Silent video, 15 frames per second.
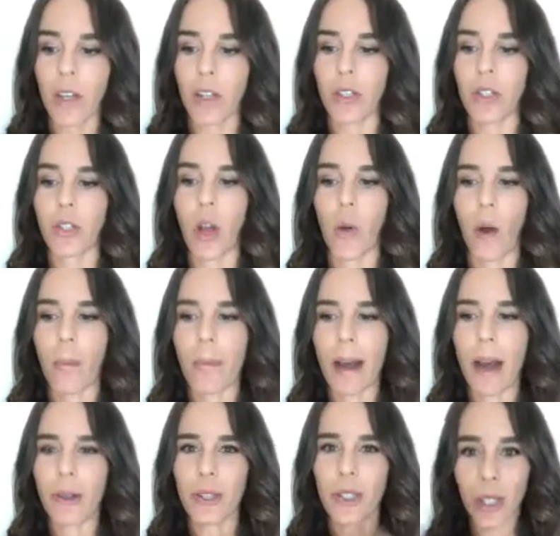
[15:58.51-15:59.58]
So
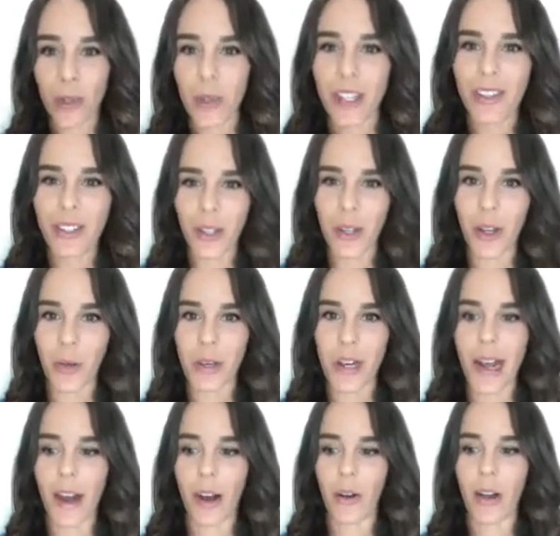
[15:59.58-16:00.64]
about 2 years ago
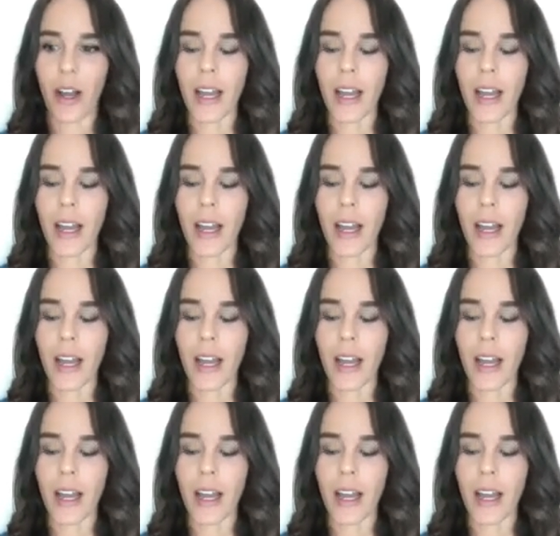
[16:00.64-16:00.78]
now,